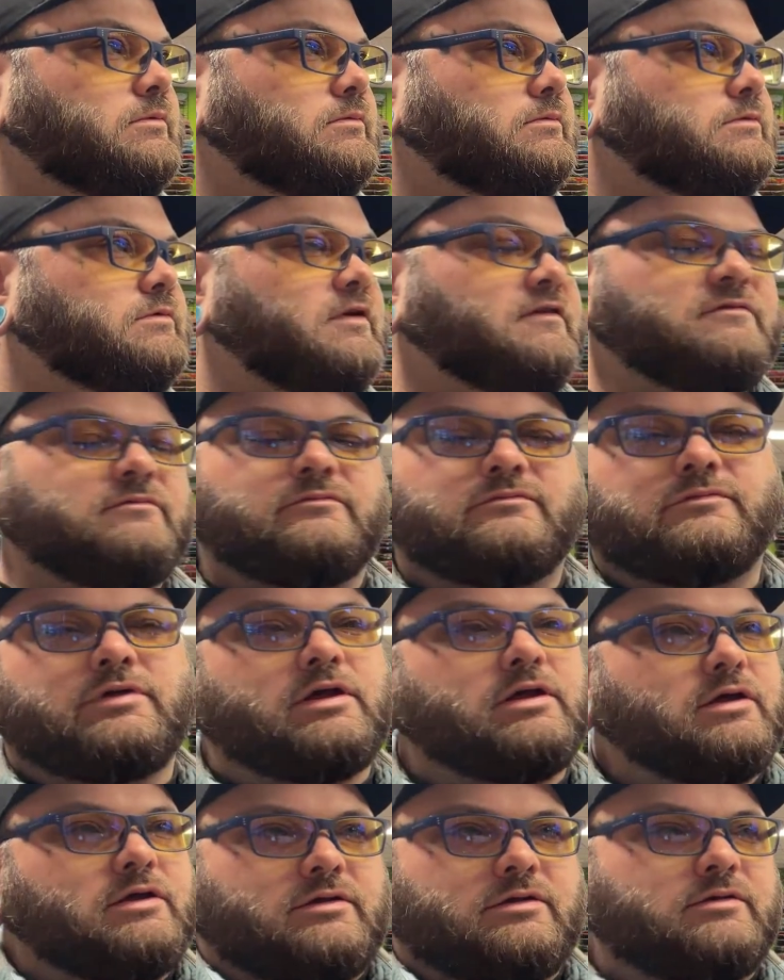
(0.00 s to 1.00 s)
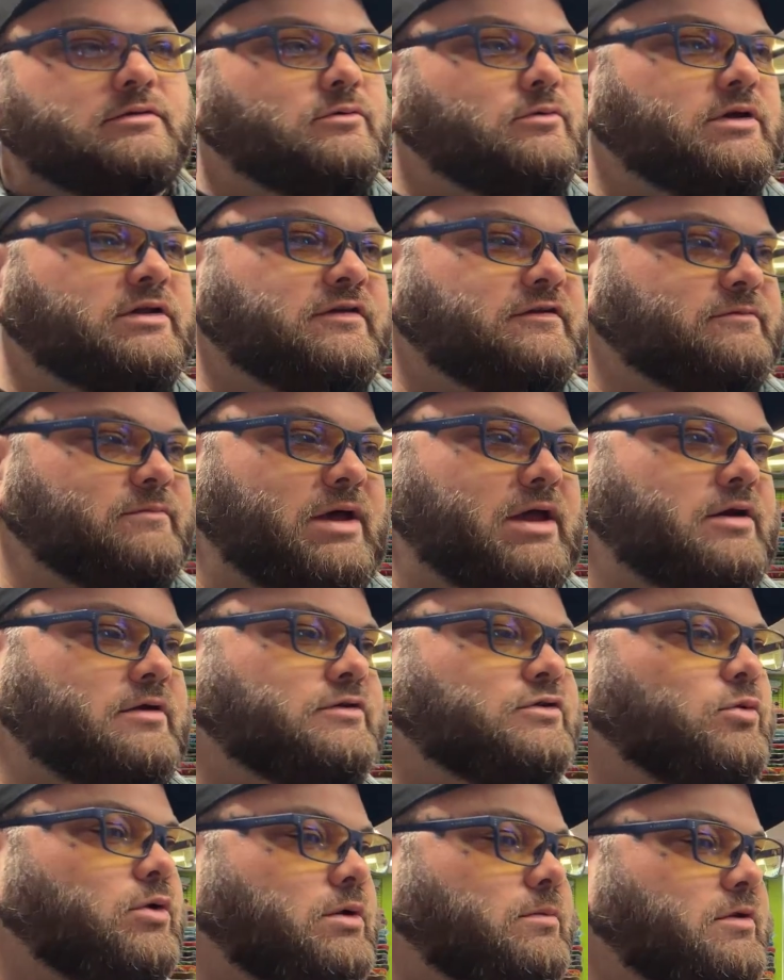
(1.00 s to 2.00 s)
doesn't it doesn't matter.
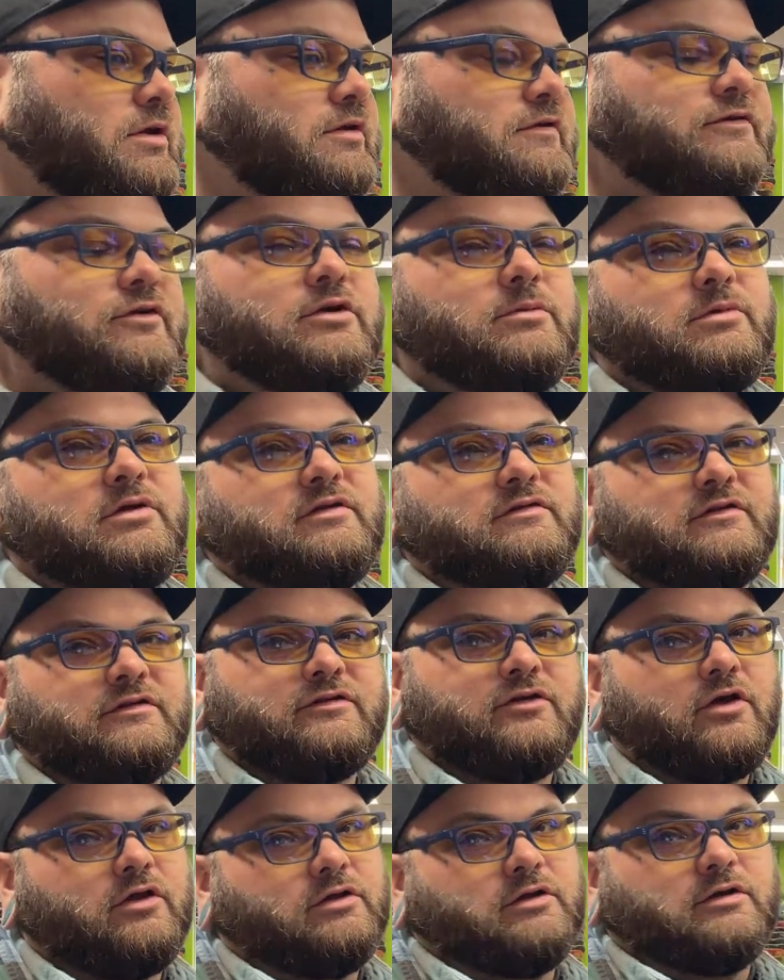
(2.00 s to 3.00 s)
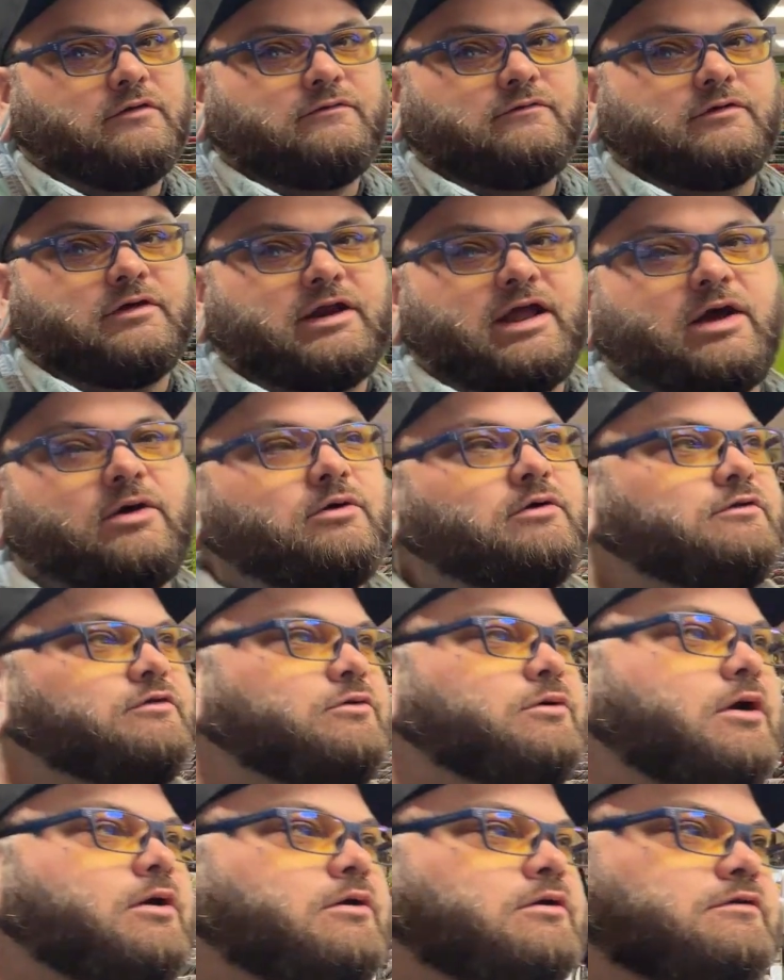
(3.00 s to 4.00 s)
20 minutes, 30 minutes, it's all enough. An hour, 2
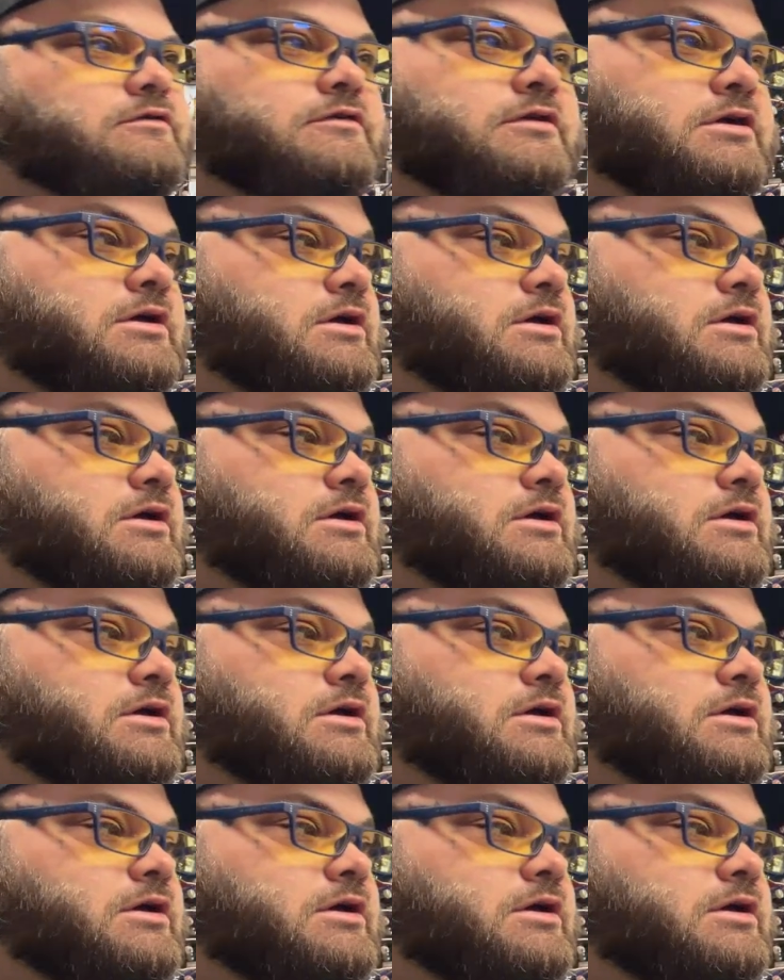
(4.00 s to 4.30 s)
hours,